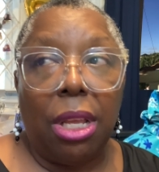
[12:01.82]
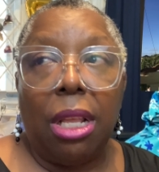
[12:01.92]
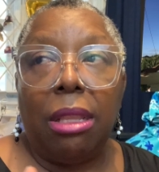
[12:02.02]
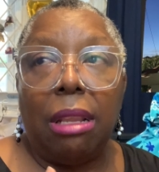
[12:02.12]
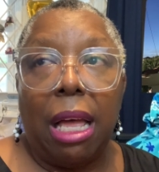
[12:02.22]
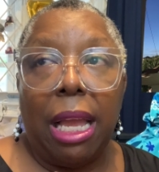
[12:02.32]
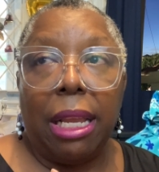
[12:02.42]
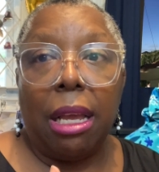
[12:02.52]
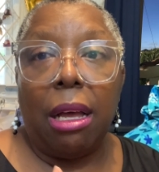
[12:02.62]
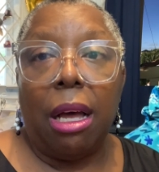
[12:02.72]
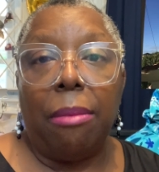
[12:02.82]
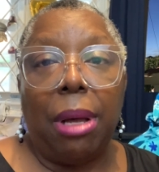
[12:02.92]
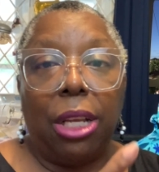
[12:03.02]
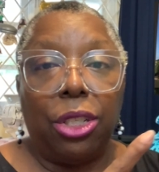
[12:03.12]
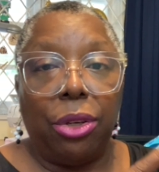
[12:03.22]
Like,
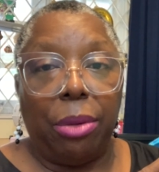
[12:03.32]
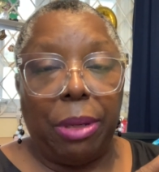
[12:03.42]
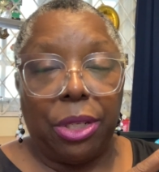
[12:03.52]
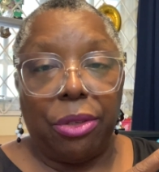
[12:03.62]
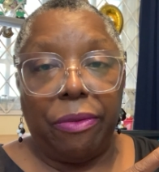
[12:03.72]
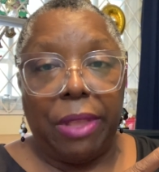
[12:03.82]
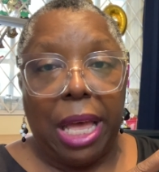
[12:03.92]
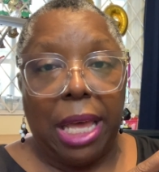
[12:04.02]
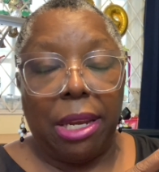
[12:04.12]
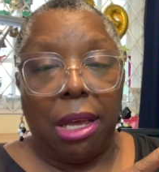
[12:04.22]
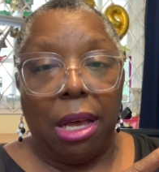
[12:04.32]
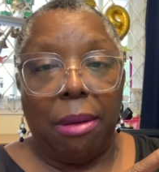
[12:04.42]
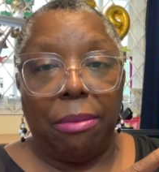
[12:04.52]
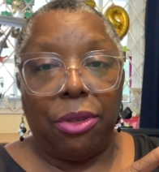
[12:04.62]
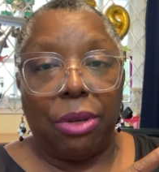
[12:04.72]
I'll show you a picture of that
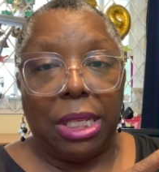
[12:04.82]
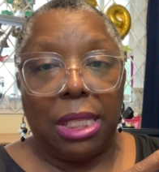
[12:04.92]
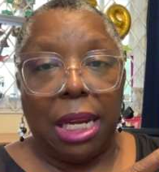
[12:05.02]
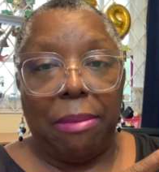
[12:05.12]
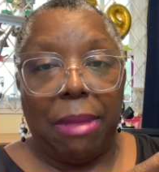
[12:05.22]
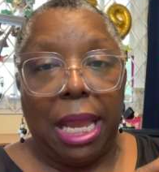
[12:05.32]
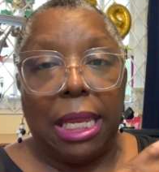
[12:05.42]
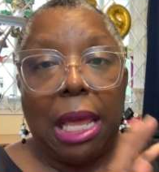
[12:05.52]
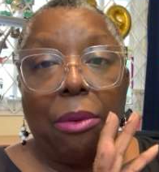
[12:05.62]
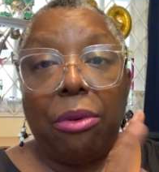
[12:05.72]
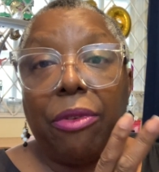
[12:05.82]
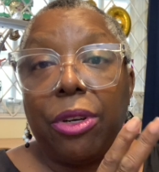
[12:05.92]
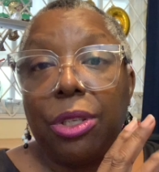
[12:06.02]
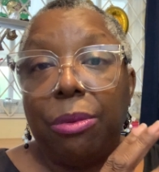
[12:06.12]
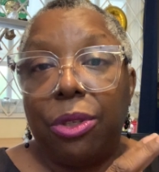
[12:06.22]
dress that I made, that
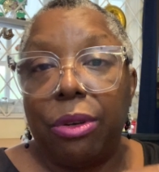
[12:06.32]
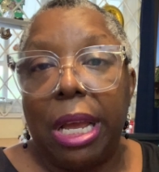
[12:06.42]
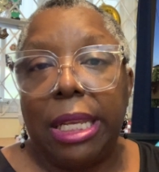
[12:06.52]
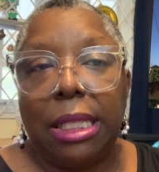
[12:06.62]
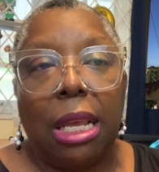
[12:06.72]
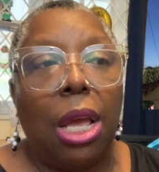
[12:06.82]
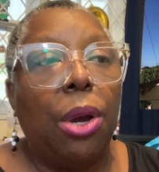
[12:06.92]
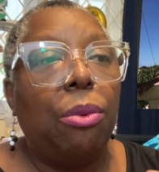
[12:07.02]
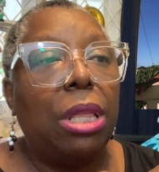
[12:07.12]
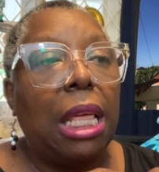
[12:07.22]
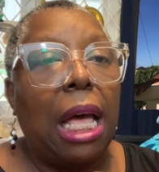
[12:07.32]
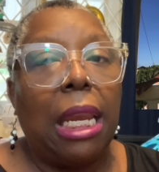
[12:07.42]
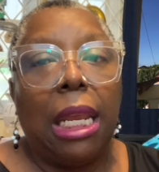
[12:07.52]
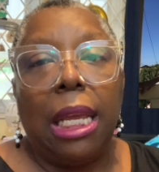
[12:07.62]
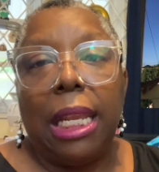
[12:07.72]
reversible dress with
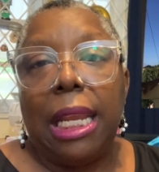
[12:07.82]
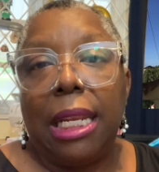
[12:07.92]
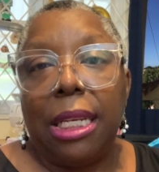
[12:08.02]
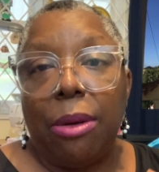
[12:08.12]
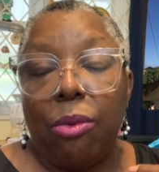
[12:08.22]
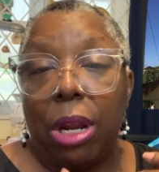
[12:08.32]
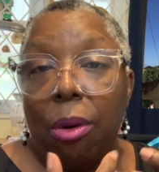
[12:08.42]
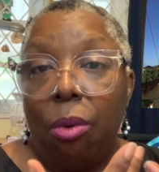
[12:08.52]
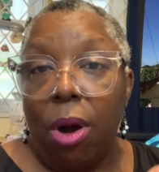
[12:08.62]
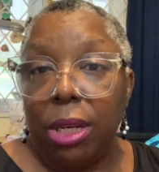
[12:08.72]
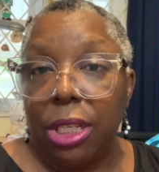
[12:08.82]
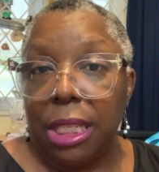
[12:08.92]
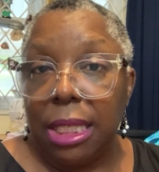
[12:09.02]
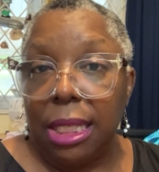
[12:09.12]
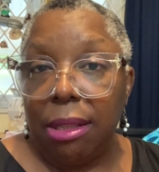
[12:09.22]
that. It ended up, when I washed
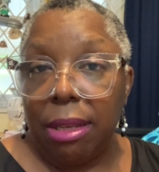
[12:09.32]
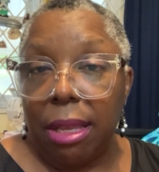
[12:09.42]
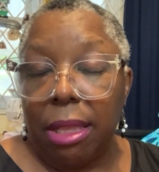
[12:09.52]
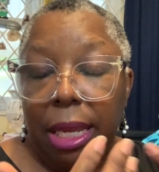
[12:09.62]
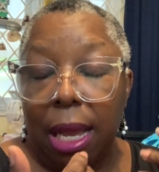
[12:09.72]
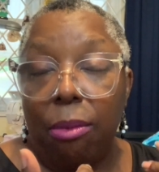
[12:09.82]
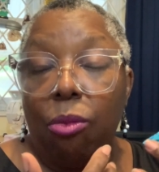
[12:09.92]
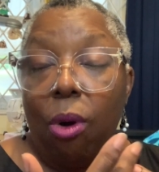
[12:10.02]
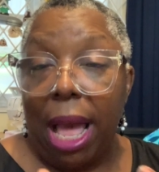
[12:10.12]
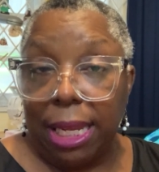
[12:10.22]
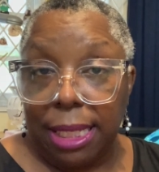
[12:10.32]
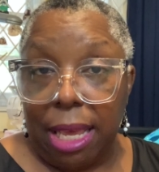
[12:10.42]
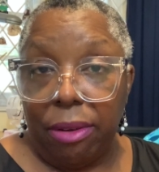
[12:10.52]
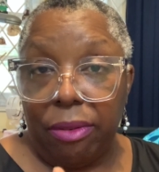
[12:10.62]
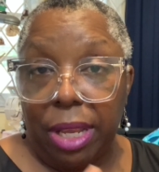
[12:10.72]
the silk, the wax
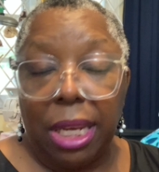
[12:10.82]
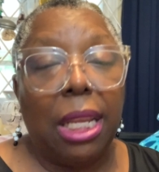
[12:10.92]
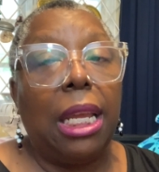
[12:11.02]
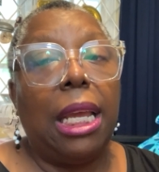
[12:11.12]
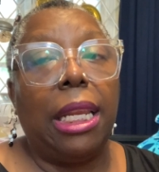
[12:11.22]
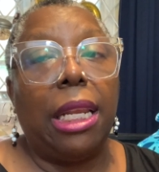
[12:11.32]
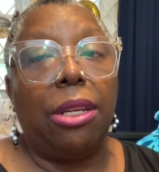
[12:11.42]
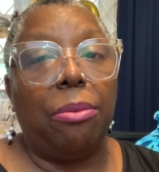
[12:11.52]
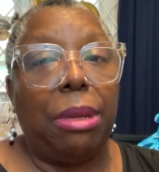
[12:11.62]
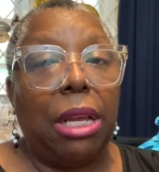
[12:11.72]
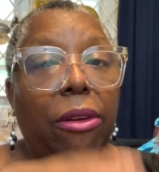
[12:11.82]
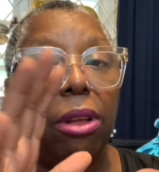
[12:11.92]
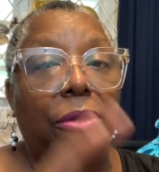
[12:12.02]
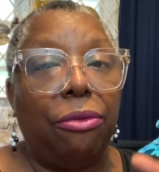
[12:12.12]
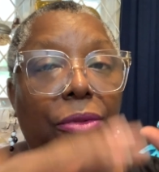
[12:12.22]
out of it, it ended up being
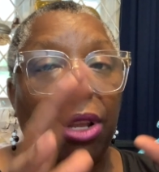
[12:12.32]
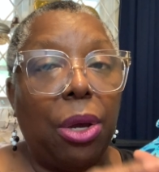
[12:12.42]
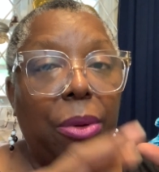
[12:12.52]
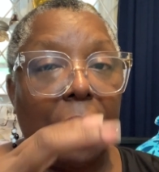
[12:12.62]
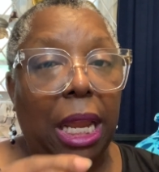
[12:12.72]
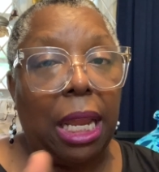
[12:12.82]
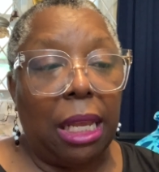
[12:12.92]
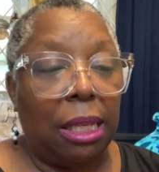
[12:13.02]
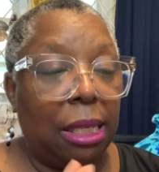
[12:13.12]
floaty.